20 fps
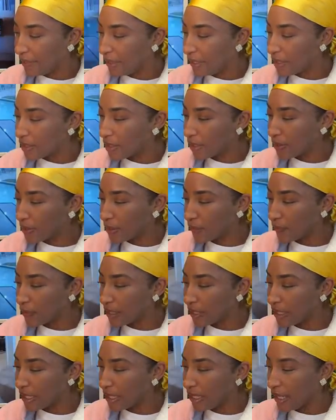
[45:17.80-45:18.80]
In terms of
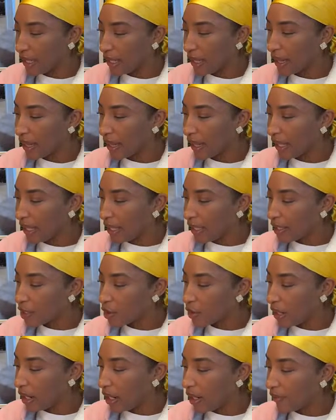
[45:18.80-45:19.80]
the teeth,
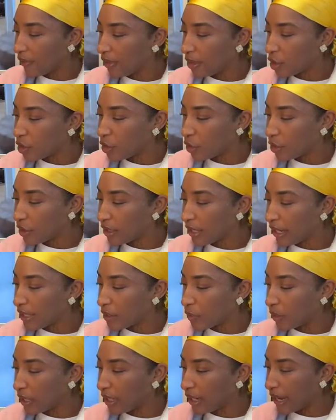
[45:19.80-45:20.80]
So I already showed you
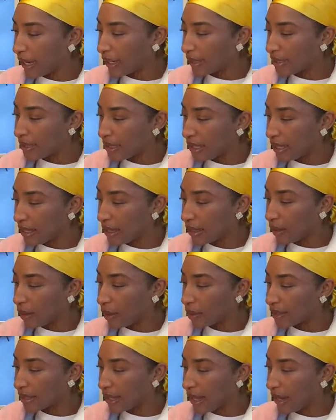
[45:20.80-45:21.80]
guys what your ex teeth
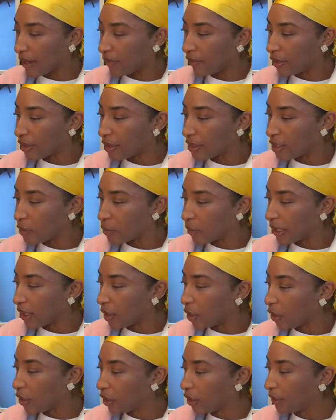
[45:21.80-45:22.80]
looks like versus what
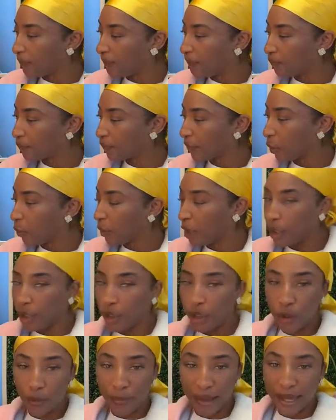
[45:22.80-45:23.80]
your
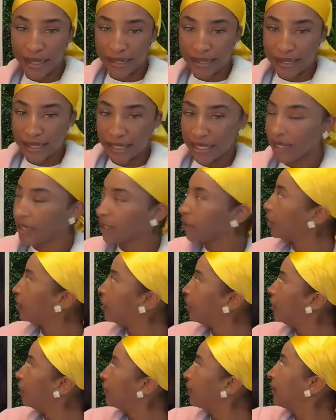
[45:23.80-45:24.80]
new man's teeth are
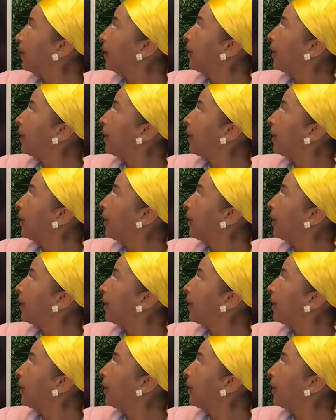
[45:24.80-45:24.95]
gonna look